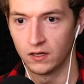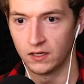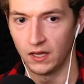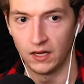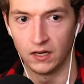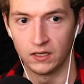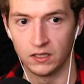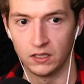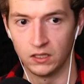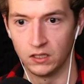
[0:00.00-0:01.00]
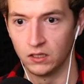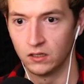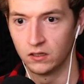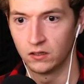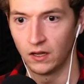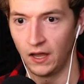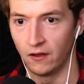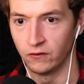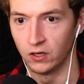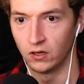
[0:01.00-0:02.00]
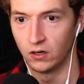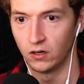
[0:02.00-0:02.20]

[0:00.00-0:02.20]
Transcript: can he have it?